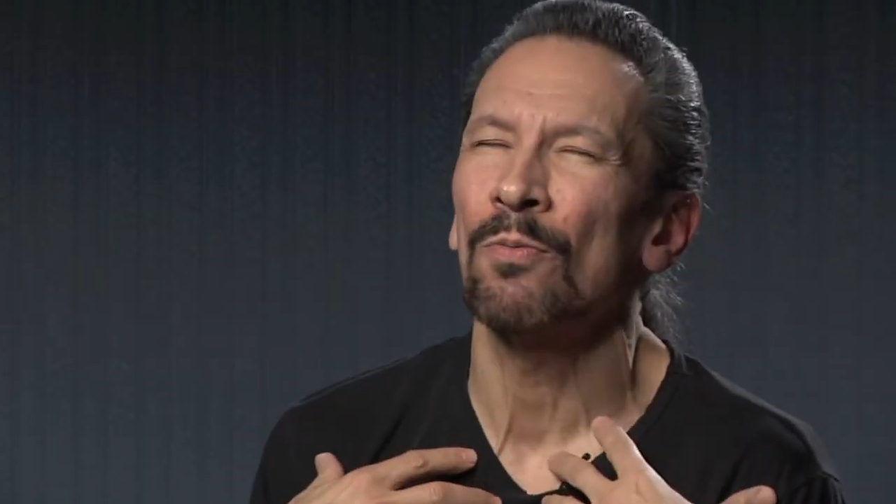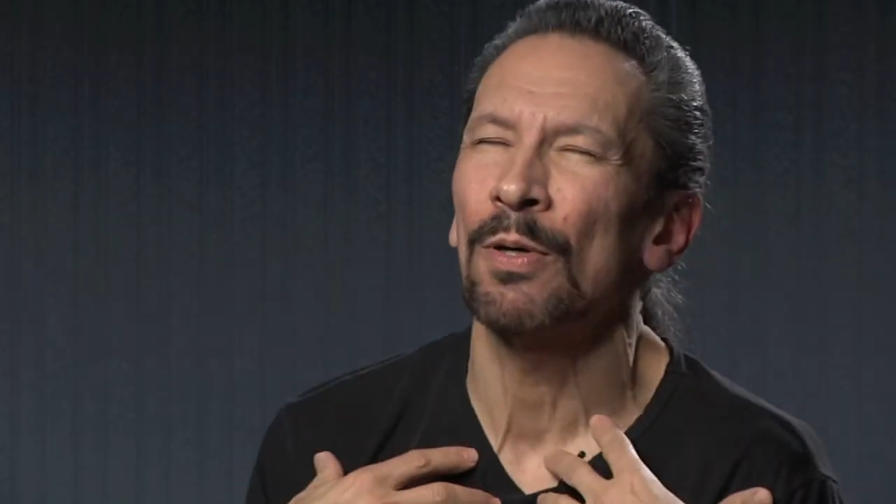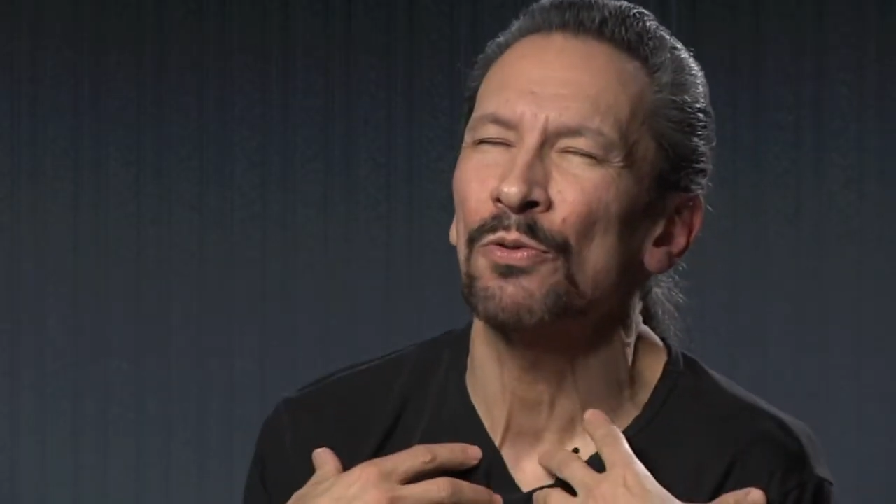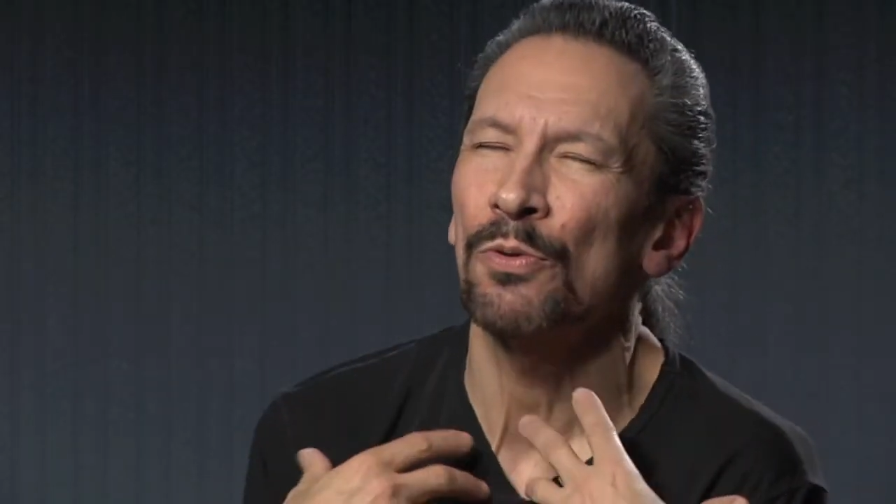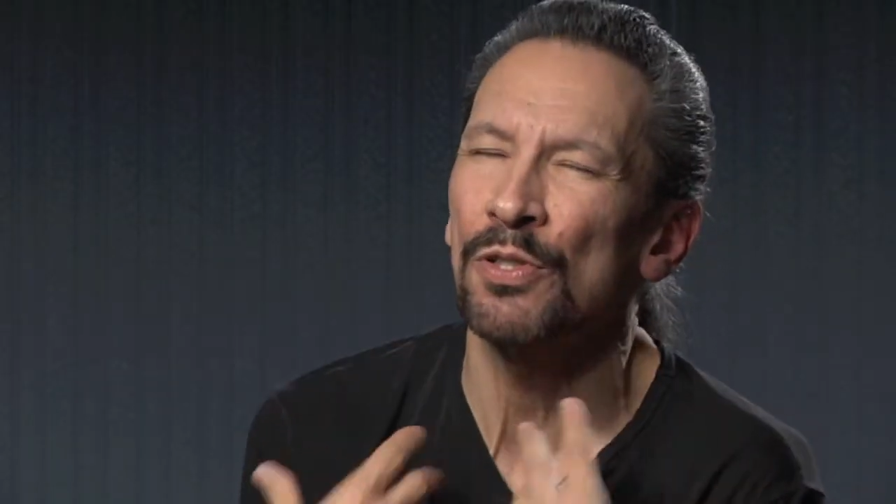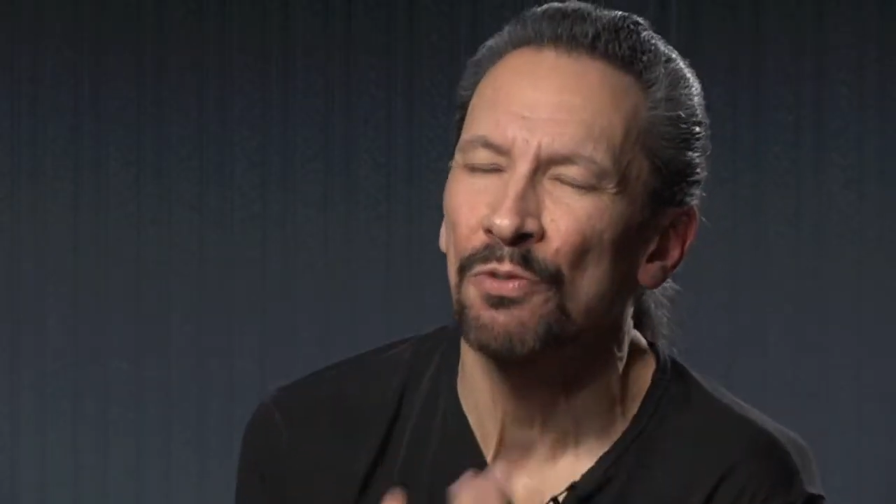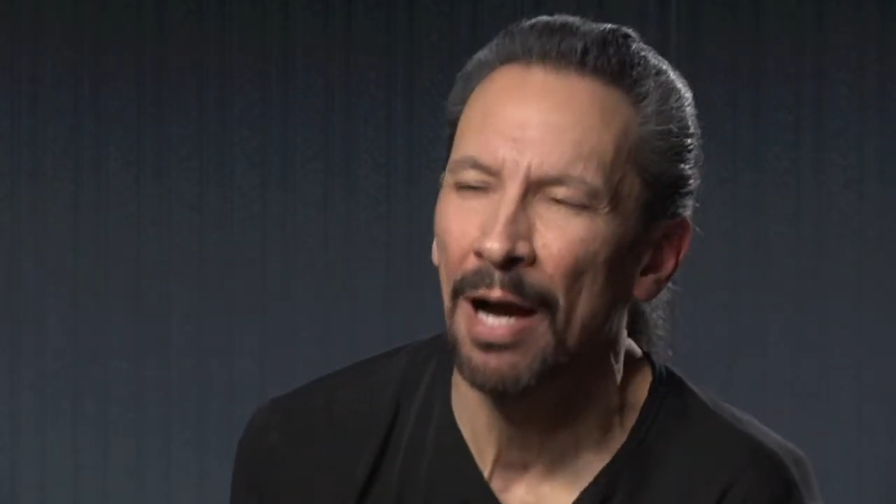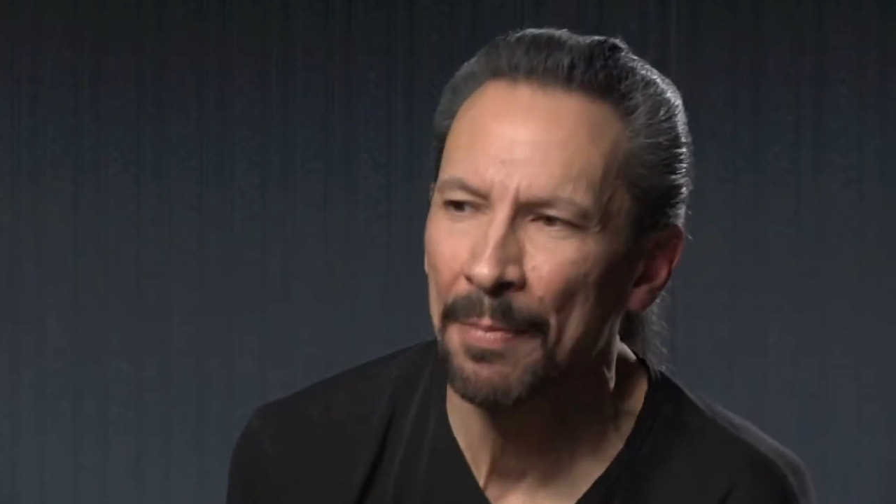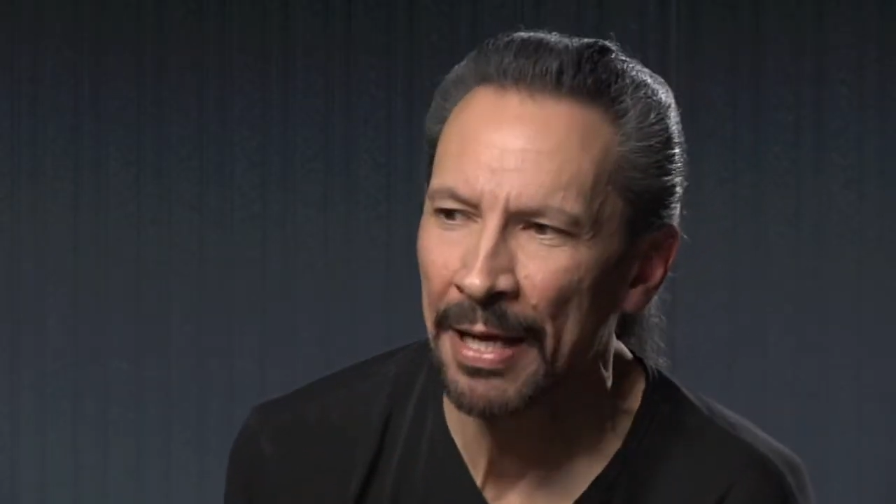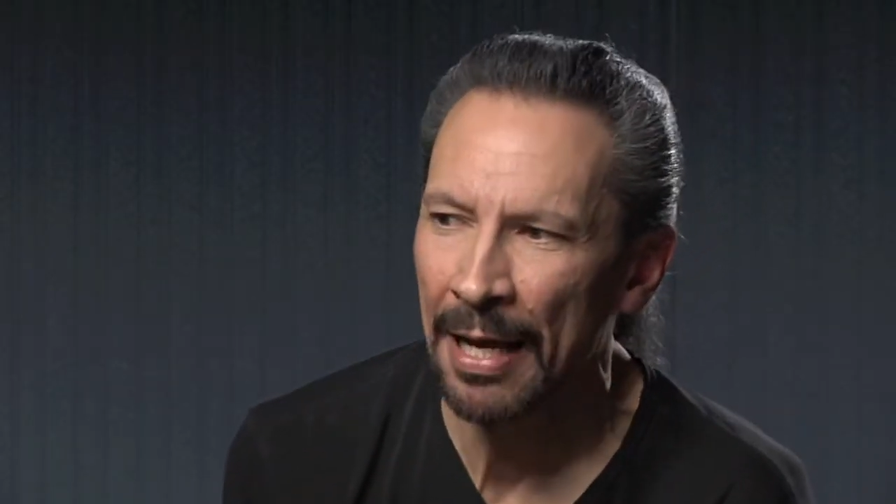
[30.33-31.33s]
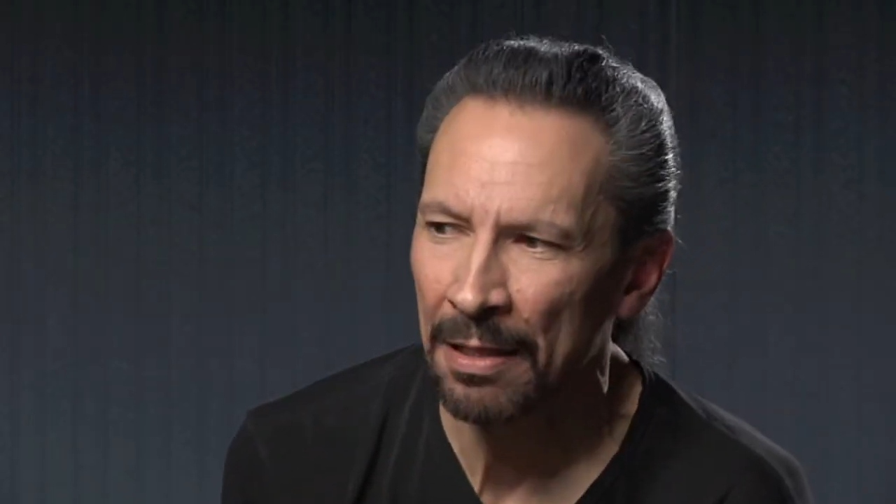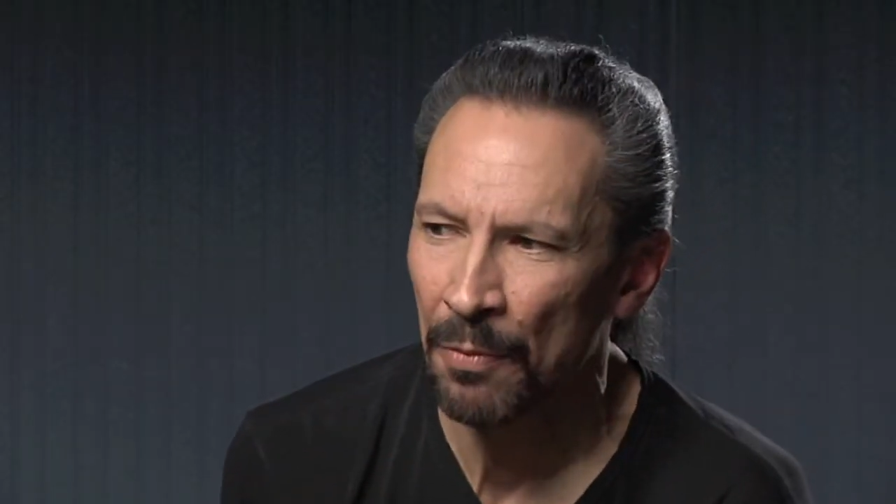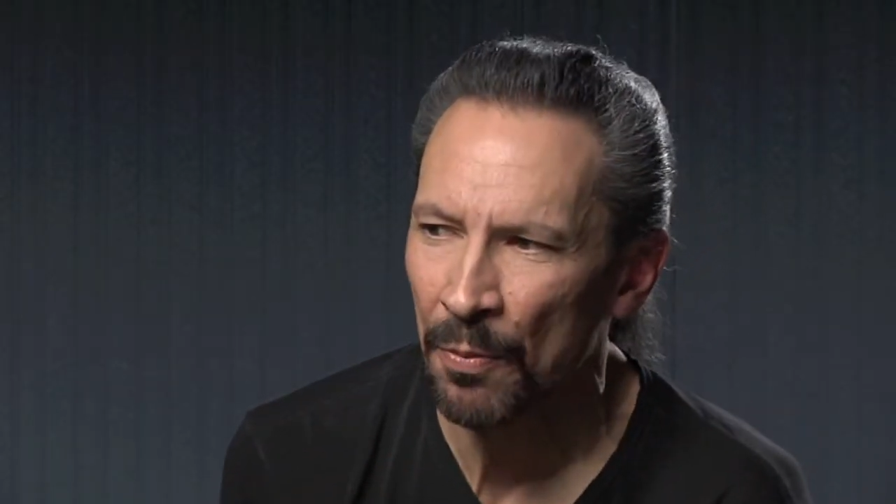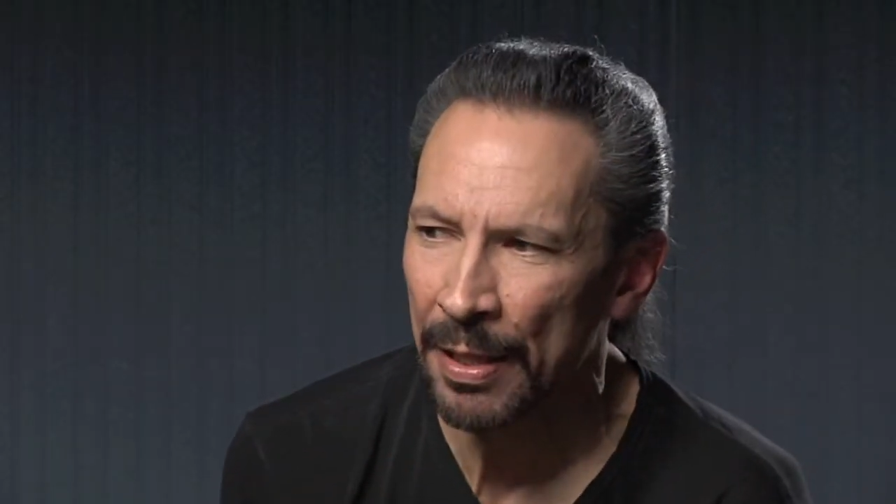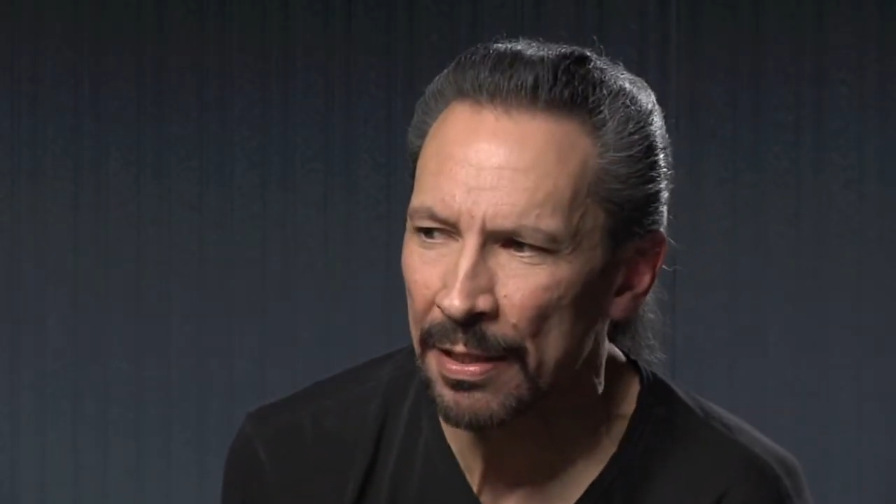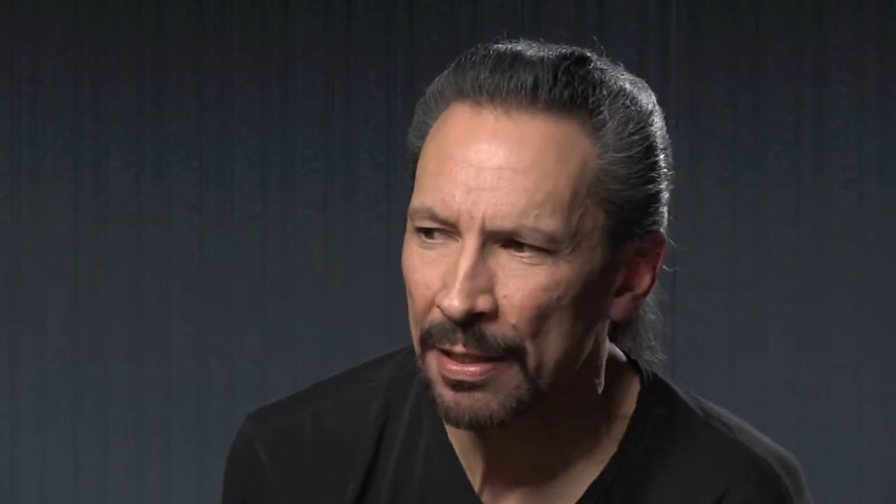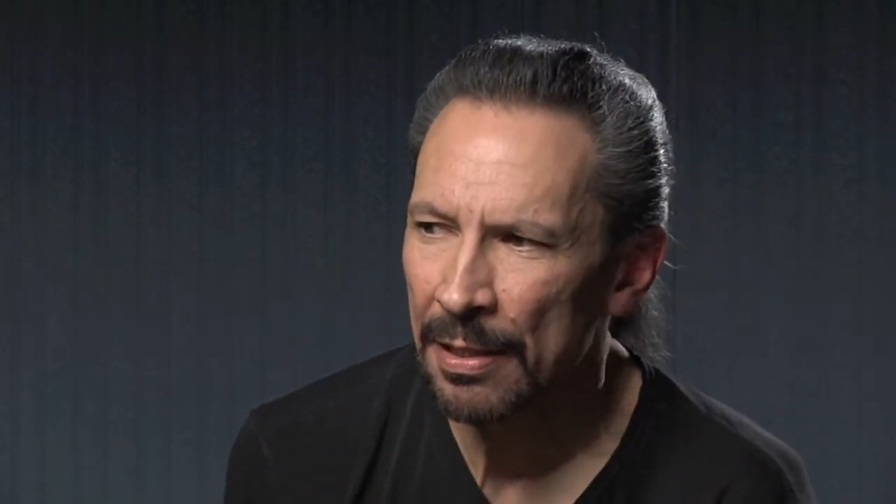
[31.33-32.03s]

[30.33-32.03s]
what you're describing at the moment,